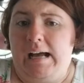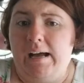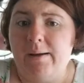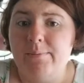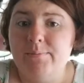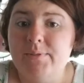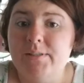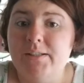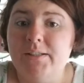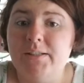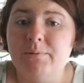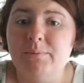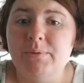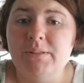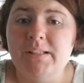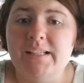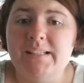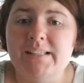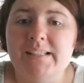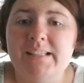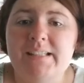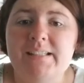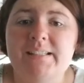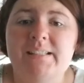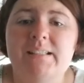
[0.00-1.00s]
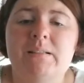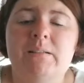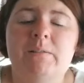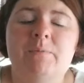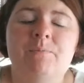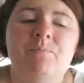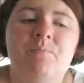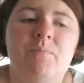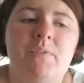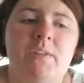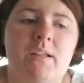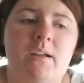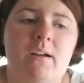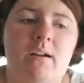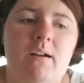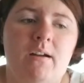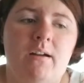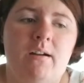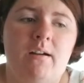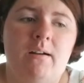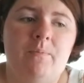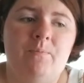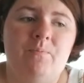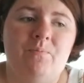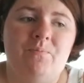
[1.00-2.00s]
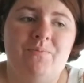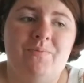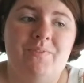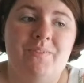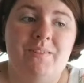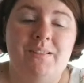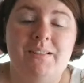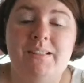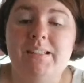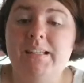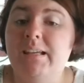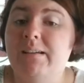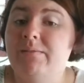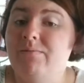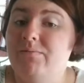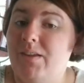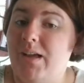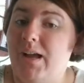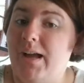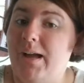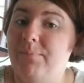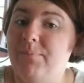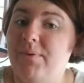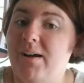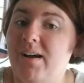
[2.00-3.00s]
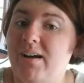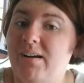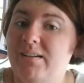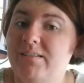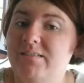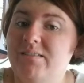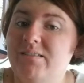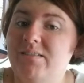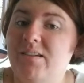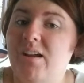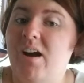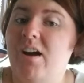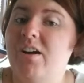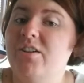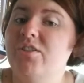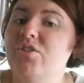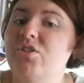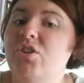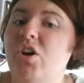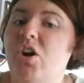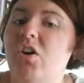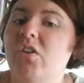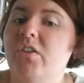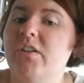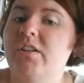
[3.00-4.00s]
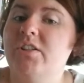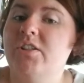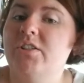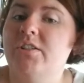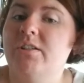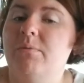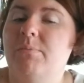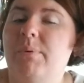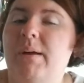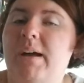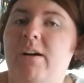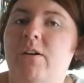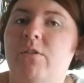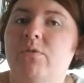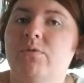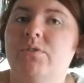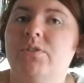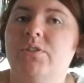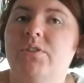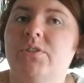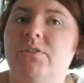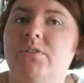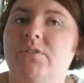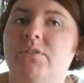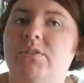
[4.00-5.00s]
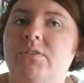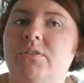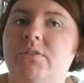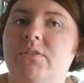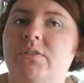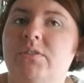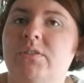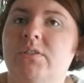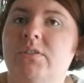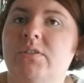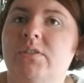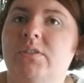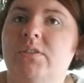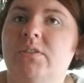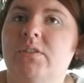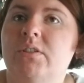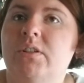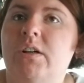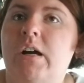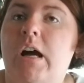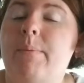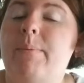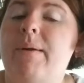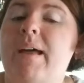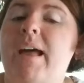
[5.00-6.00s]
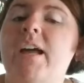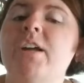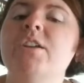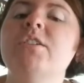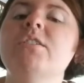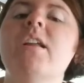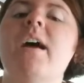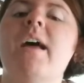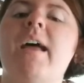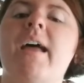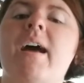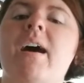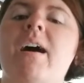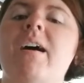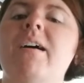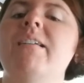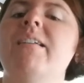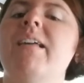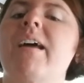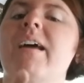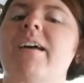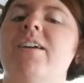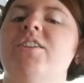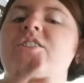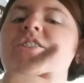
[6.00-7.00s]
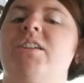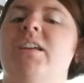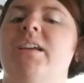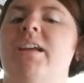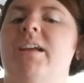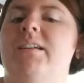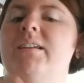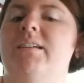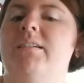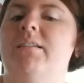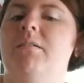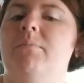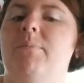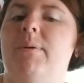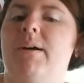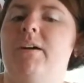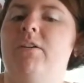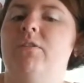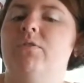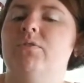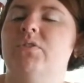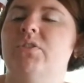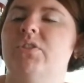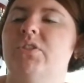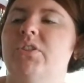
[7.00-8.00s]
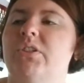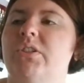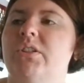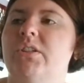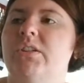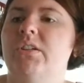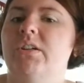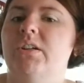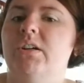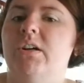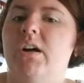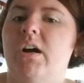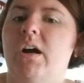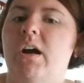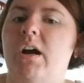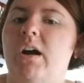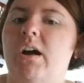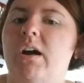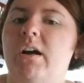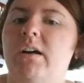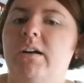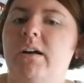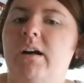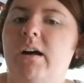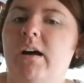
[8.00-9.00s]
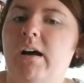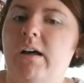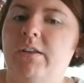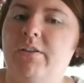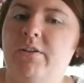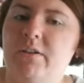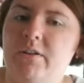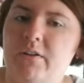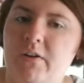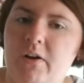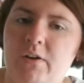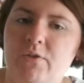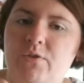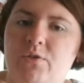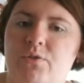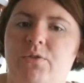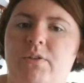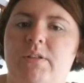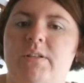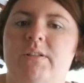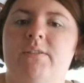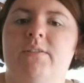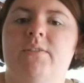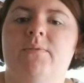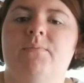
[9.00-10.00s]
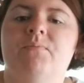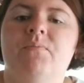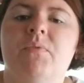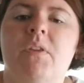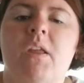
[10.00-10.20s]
I'm terrible at this. See, I'm unknowledged about... I'm uneducated about other countries.